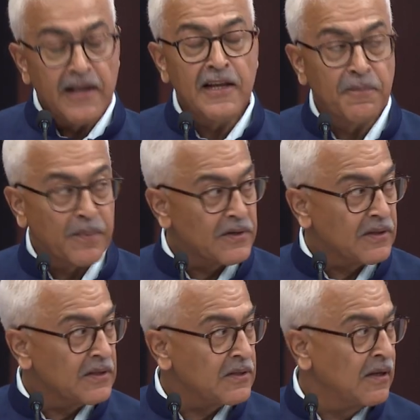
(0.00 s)

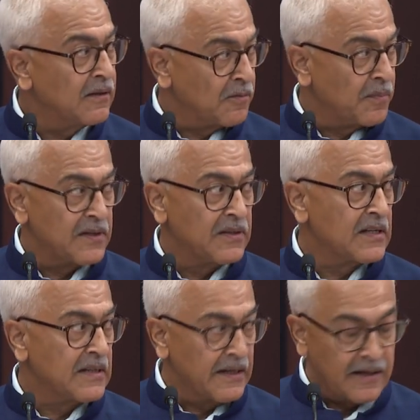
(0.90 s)
E-prisons, the
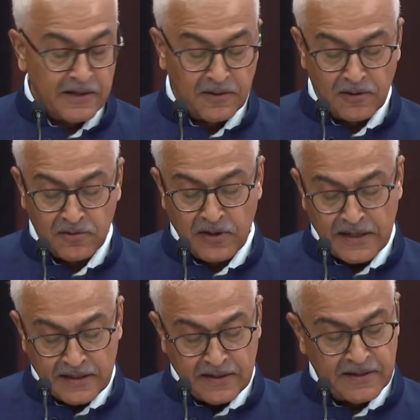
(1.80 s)
prisoner's data is also
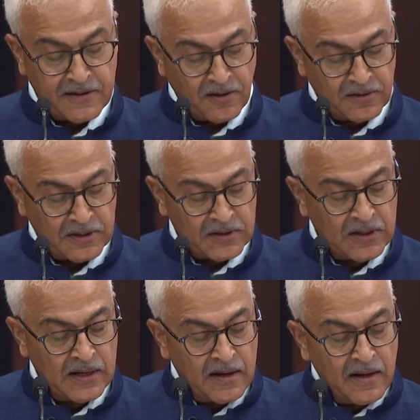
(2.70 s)
integrated on this.
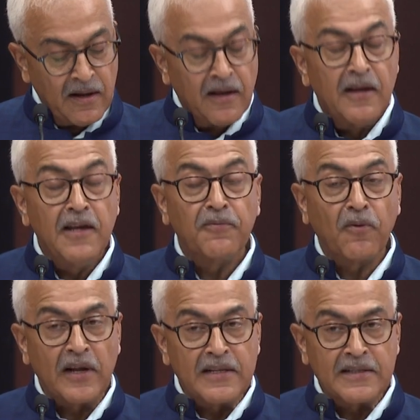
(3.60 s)

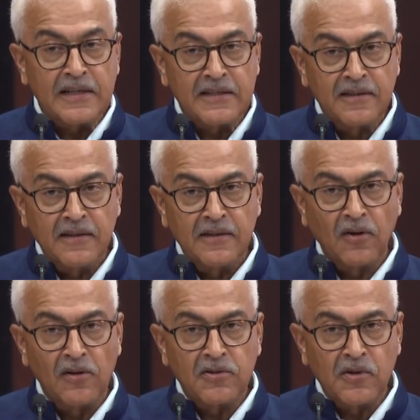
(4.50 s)
E-forensics is
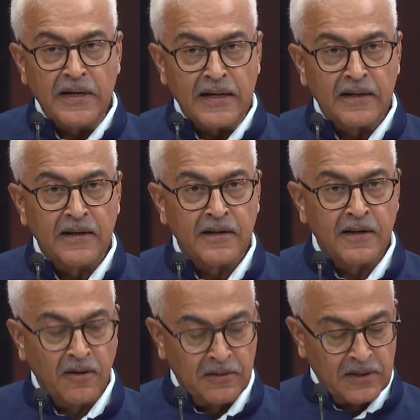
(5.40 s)
also
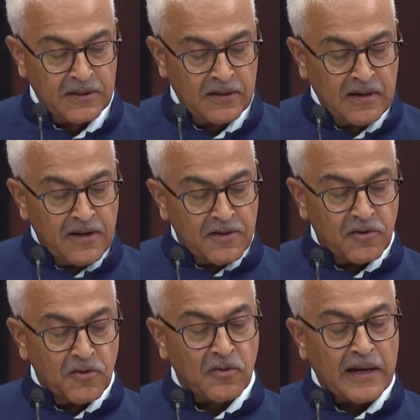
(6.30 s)
integrated on this,
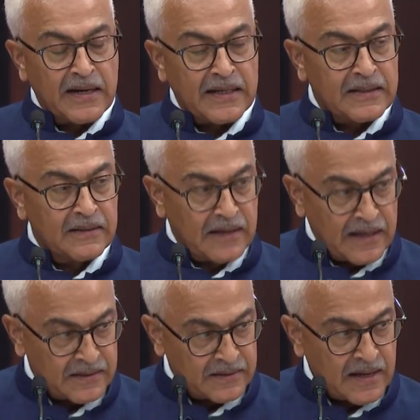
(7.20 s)
so you can
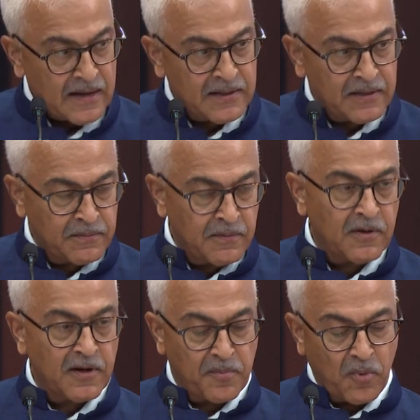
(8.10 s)
access
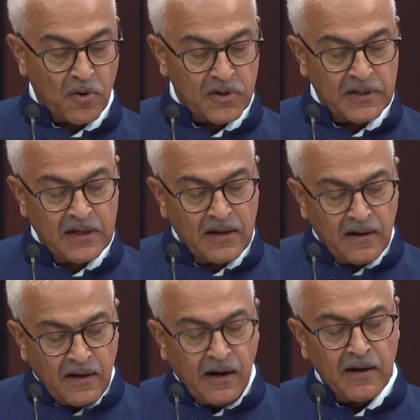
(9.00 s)
reports.
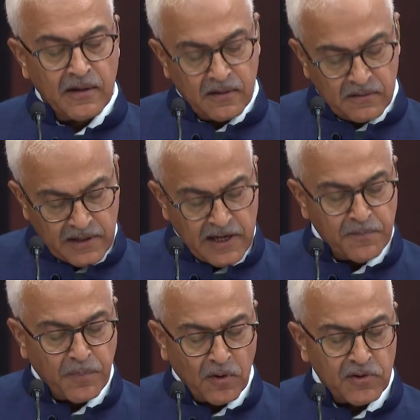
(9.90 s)
And
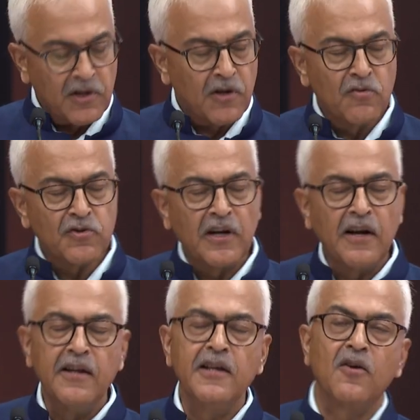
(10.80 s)
e-prosecution
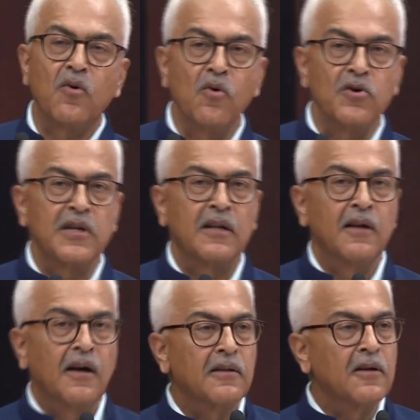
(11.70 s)
and e-courts are the
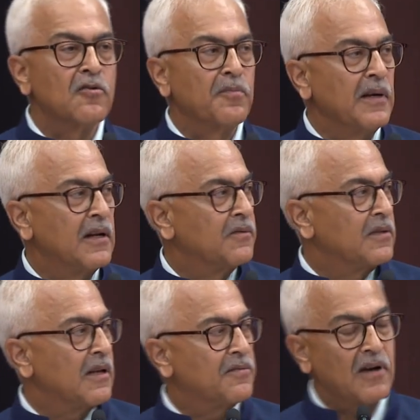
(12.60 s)
other two pillars
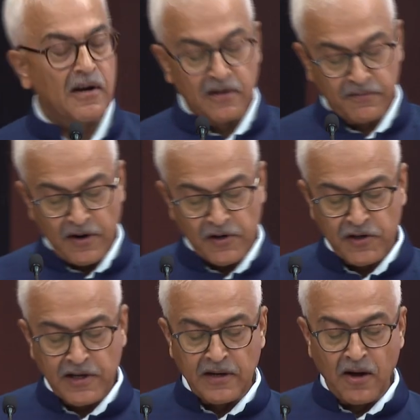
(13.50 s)
which have started
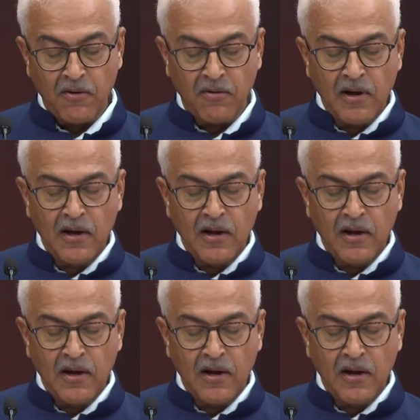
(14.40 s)
functioning now.